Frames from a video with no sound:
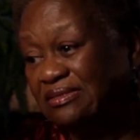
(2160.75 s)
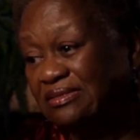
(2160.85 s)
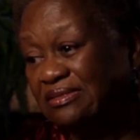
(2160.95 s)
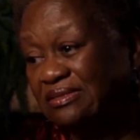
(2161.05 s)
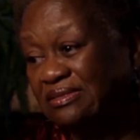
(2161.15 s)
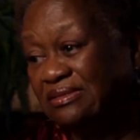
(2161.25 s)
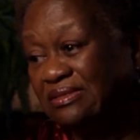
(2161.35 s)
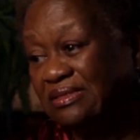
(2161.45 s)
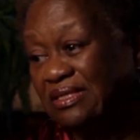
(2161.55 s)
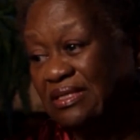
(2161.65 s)
and
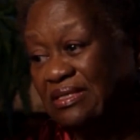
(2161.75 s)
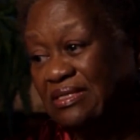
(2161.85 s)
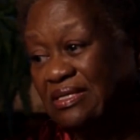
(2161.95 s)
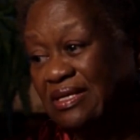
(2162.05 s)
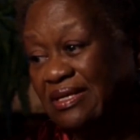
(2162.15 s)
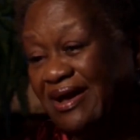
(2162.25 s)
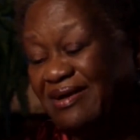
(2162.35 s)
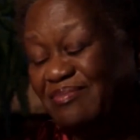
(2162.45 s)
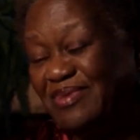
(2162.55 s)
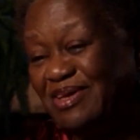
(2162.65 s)
a
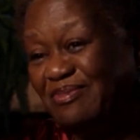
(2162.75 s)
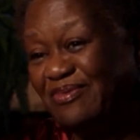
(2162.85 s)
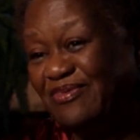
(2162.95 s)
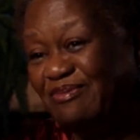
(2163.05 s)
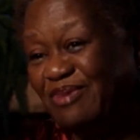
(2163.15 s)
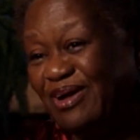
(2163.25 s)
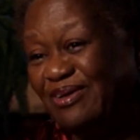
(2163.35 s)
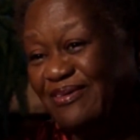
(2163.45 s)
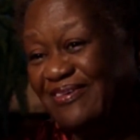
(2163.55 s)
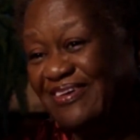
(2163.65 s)
lot of people from
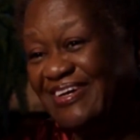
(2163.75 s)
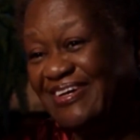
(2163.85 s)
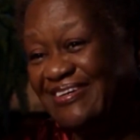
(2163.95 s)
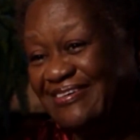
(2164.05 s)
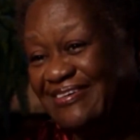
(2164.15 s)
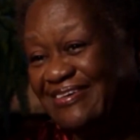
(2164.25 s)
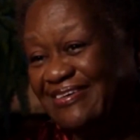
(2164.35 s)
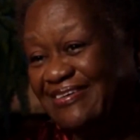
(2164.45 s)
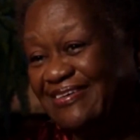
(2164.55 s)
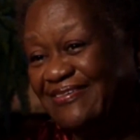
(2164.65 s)
all over the country,
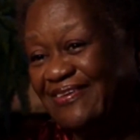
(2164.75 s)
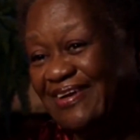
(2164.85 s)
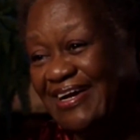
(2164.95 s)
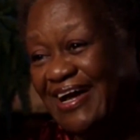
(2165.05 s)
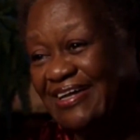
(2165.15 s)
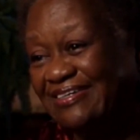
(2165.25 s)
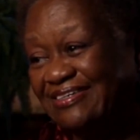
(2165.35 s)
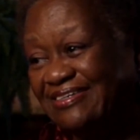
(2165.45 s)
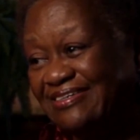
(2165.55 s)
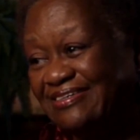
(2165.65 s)
different
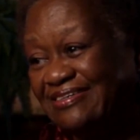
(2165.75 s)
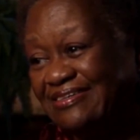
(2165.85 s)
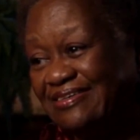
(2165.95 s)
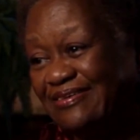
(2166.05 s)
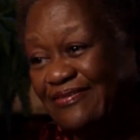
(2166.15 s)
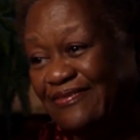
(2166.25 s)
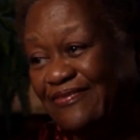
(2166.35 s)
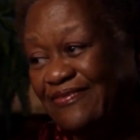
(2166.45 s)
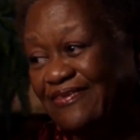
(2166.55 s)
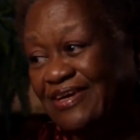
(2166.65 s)
colleges,
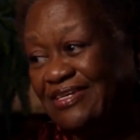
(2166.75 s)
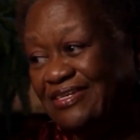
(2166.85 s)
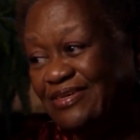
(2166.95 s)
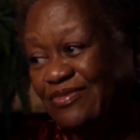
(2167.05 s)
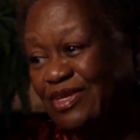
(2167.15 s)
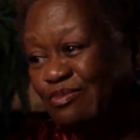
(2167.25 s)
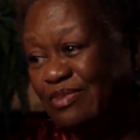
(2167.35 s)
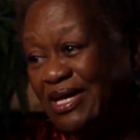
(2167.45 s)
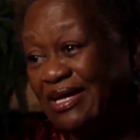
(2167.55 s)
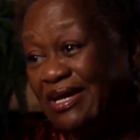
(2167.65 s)
different friends that we'd
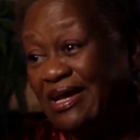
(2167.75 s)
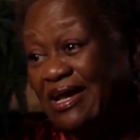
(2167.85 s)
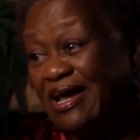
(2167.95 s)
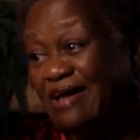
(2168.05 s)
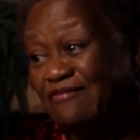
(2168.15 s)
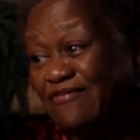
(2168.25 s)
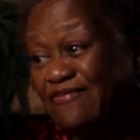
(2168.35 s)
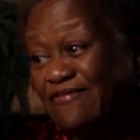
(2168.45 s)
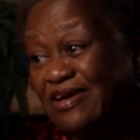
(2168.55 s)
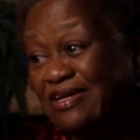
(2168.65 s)
met, and
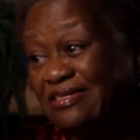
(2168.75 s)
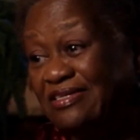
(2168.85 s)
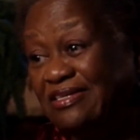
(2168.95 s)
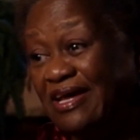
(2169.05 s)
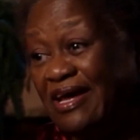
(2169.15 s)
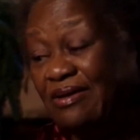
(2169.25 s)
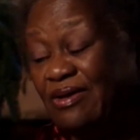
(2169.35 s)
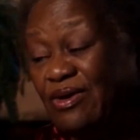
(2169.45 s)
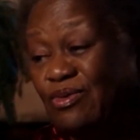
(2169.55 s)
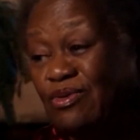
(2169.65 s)
friends that
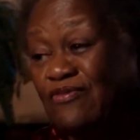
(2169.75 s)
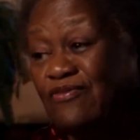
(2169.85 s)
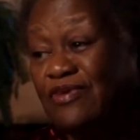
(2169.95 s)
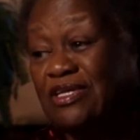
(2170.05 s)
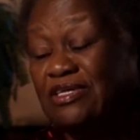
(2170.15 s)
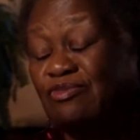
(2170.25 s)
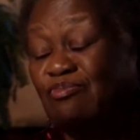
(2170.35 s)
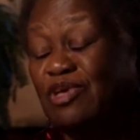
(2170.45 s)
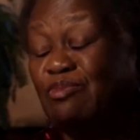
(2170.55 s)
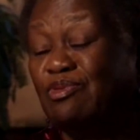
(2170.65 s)
were friends
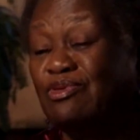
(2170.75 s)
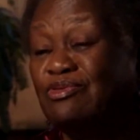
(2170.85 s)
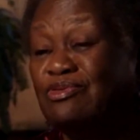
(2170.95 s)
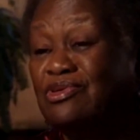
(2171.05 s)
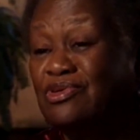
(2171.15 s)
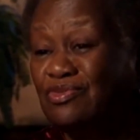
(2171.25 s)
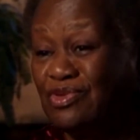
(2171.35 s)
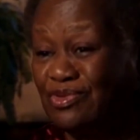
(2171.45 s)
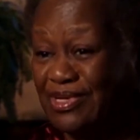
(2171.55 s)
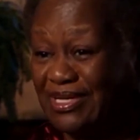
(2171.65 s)
of people who knew
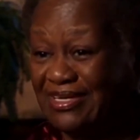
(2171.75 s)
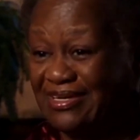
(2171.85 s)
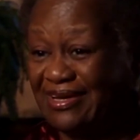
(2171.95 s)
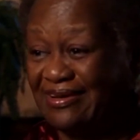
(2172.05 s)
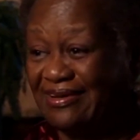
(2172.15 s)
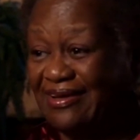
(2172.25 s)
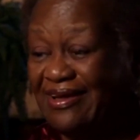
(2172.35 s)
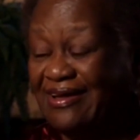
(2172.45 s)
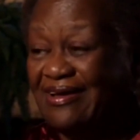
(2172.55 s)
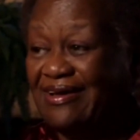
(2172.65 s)
we were in jail,
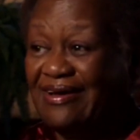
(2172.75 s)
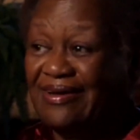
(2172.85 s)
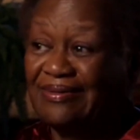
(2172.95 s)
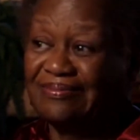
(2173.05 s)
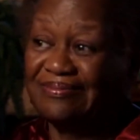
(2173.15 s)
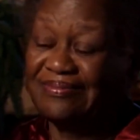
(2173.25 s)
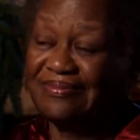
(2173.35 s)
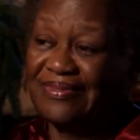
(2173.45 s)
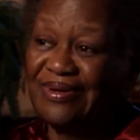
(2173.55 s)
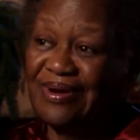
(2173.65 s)

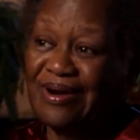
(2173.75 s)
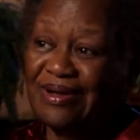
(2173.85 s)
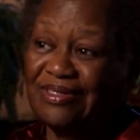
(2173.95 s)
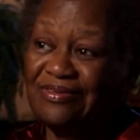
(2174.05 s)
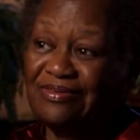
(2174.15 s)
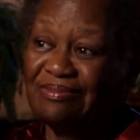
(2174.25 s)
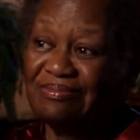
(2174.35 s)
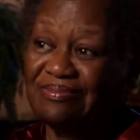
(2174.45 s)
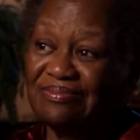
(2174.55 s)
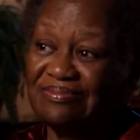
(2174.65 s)
cards from